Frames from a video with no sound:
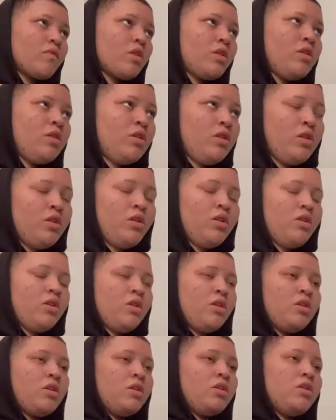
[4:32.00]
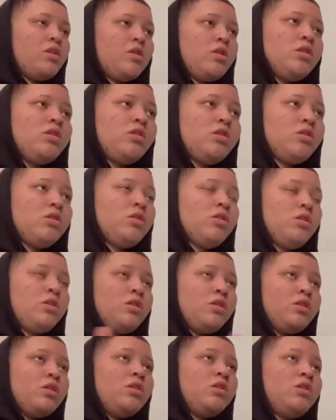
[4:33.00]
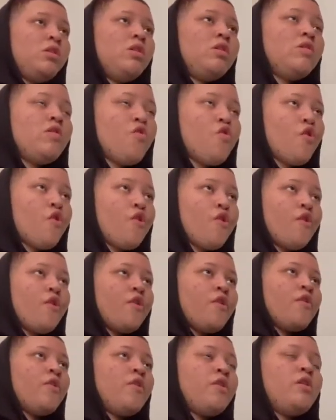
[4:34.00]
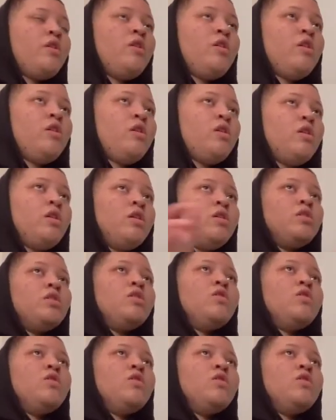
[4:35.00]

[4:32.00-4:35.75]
No one is speaking in this clip.